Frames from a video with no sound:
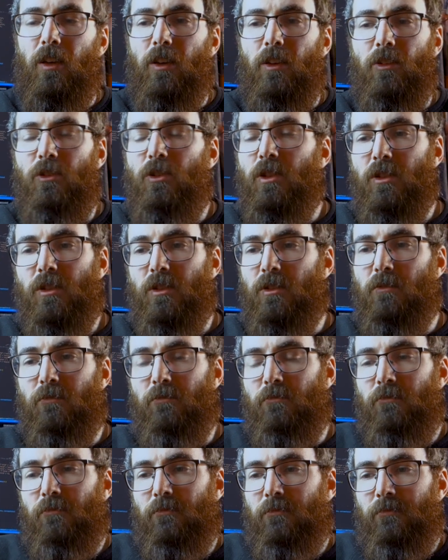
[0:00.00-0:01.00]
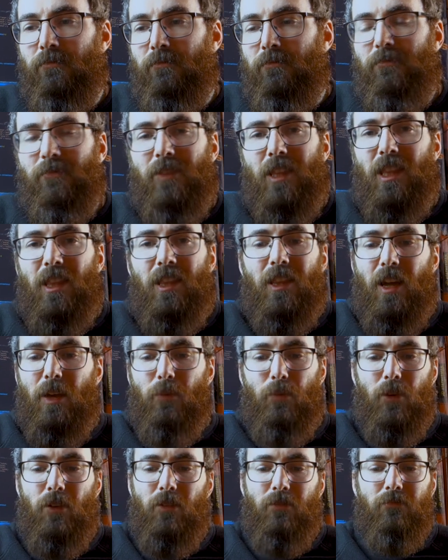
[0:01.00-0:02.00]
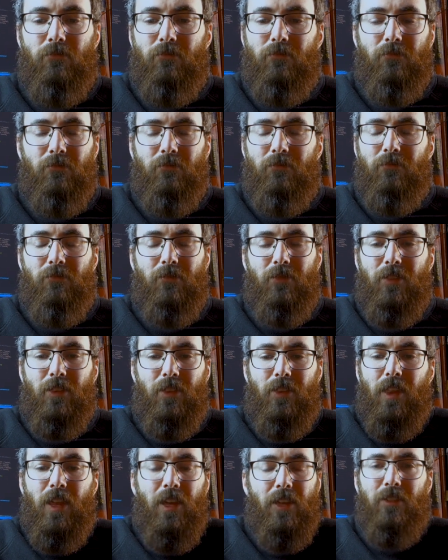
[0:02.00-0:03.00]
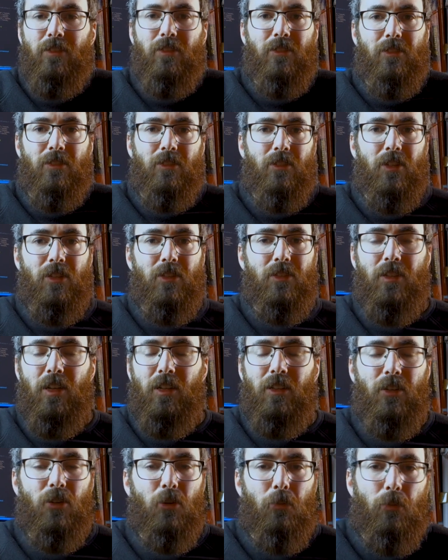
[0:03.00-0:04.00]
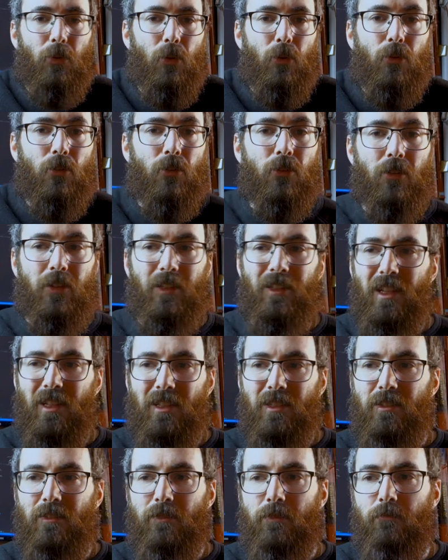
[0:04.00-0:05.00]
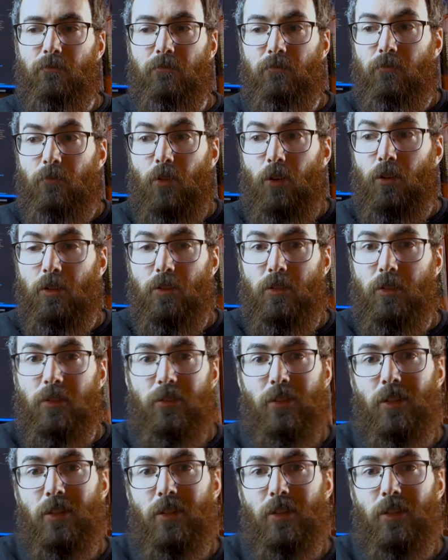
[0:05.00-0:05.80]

you're just typing things inside the computer, and that's, honestly,